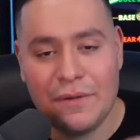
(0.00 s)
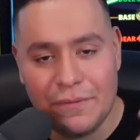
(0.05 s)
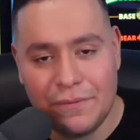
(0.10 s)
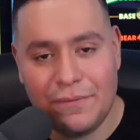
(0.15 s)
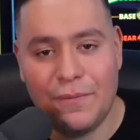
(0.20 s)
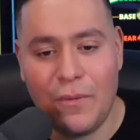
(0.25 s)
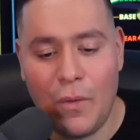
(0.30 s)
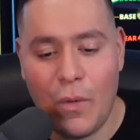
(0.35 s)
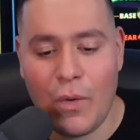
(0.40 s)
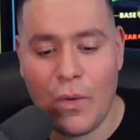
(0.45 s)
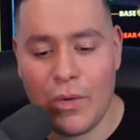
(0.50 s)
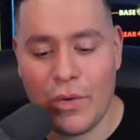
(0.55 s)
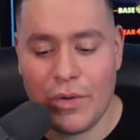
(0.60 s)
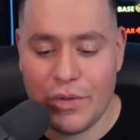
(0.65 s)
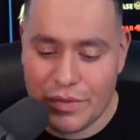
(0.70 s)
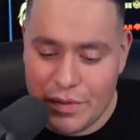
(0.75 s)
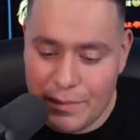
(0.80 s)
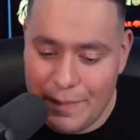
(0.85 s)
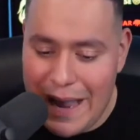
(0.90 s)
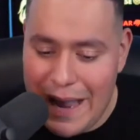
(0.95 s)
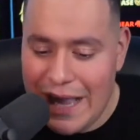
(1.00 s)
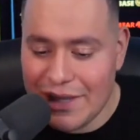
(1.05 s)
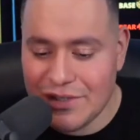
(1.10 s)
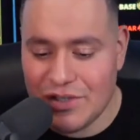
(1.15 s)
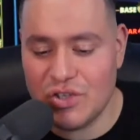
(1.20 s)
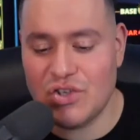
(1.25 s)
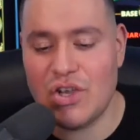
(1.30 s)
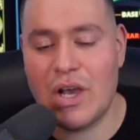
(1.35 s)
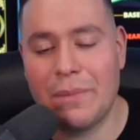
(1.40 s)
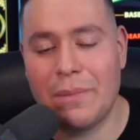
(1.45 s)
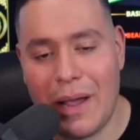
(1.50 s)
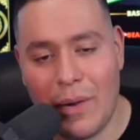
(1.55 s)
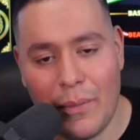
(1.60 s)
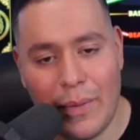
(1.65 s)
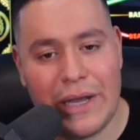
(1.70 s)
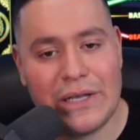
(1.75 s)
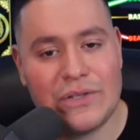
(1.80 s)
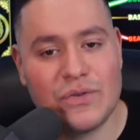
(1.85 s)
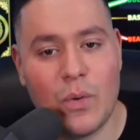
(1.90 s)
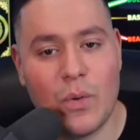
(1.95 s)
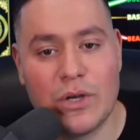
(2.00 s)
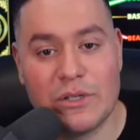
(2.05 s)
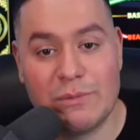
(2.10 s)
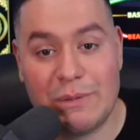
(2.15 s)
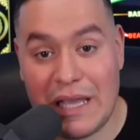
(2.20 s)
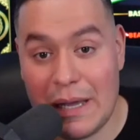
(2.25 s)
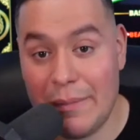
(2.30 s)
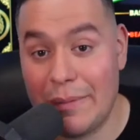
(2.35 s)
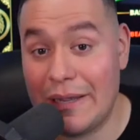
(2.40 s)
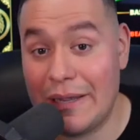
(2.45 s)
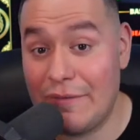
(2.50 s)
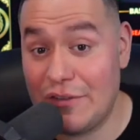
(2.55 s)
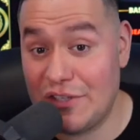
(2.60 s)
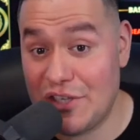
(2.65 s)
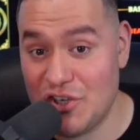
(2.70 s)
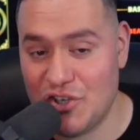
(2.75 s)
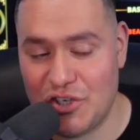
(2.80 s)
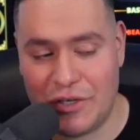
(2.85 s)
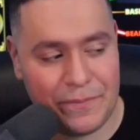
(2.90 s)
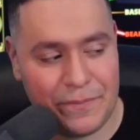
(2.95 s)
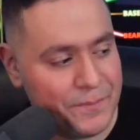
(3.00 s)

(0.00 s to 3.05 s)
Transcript: for the passage on my way towards becoming a physician.